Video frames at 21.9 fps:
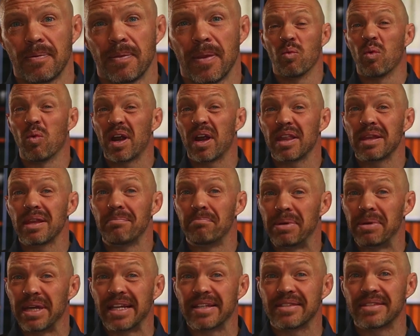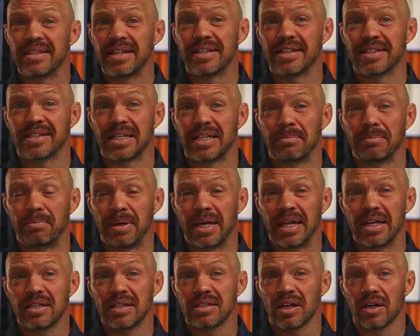And one of the biggest things that
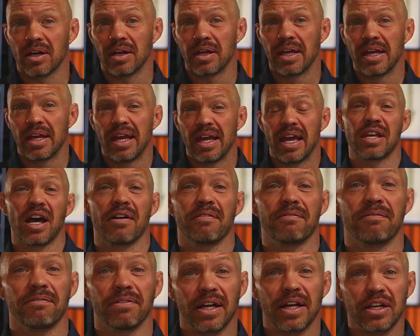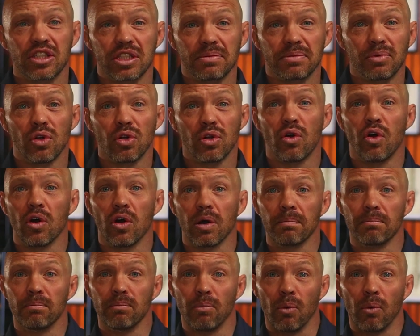depends on is how flexible or